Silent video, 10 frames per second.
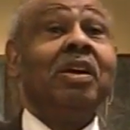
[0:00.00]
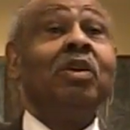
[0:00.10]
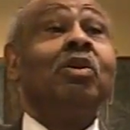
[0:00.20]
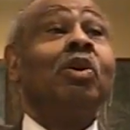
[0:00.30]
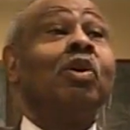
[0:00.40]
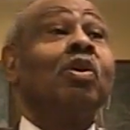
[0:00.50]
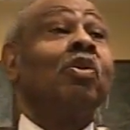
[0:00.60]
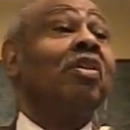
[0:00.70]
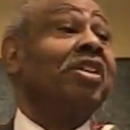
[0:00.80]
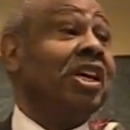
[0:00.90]
You go to
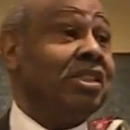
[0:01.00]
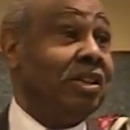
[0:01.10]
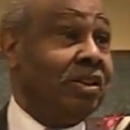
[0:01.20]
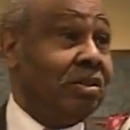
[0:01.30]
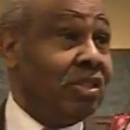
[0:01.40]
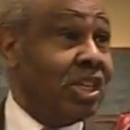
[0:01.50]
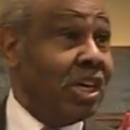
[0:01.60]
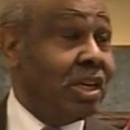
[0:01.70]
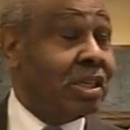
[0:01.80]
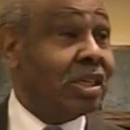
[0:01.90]
Revelation
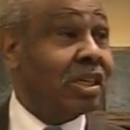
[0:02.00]
13,